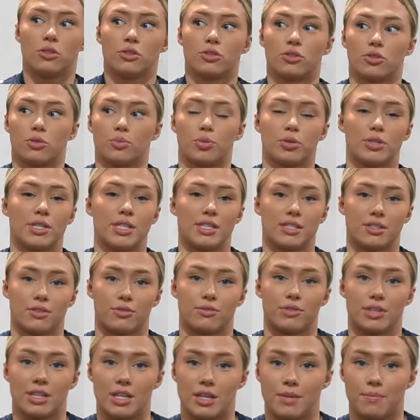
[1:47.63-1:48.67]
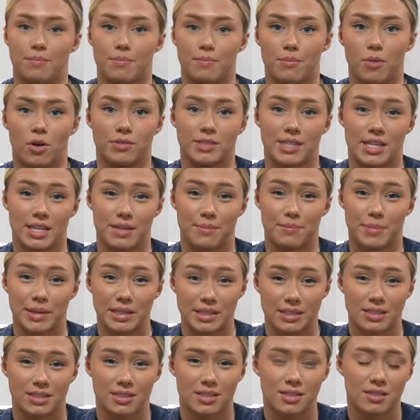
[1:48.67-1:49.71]
So protein is obviously it
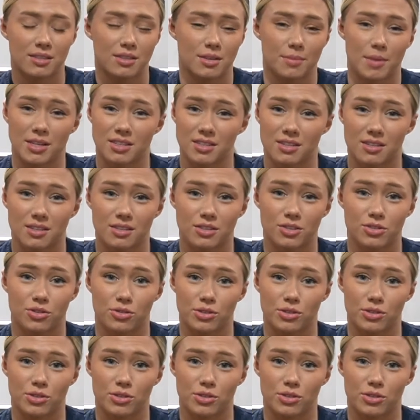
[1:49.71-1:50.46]
builds the muscle,